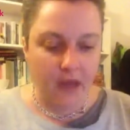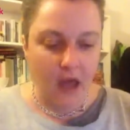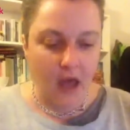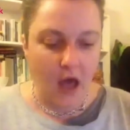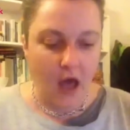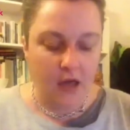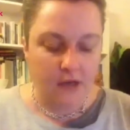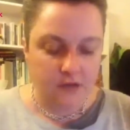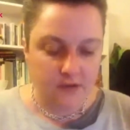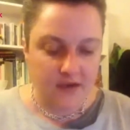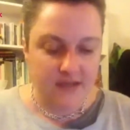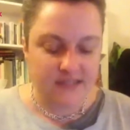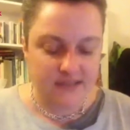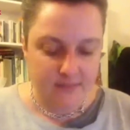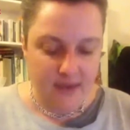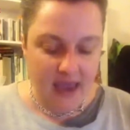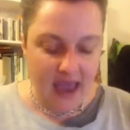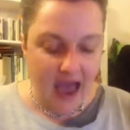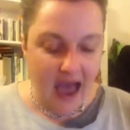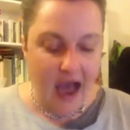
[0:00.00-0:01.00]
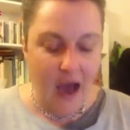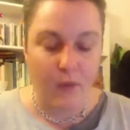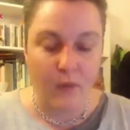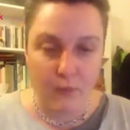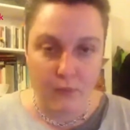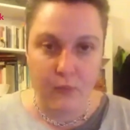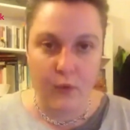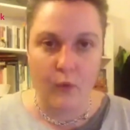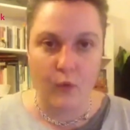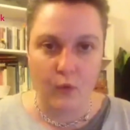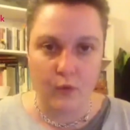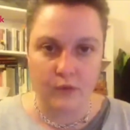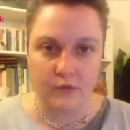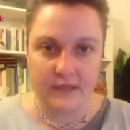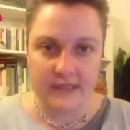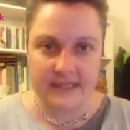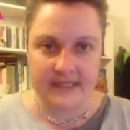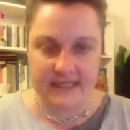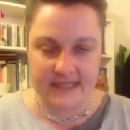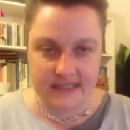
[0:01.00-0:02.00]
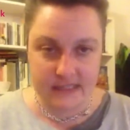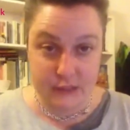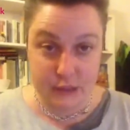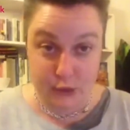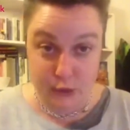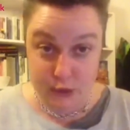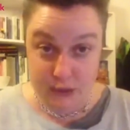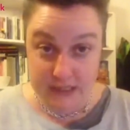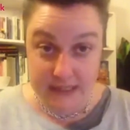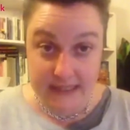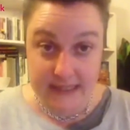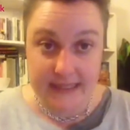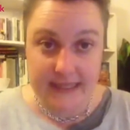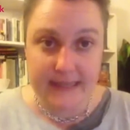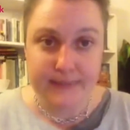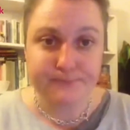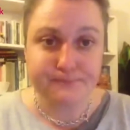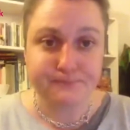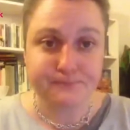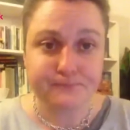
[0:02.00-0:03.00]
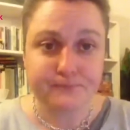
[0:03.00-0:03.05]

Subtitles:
underestimate how important this is to your journey,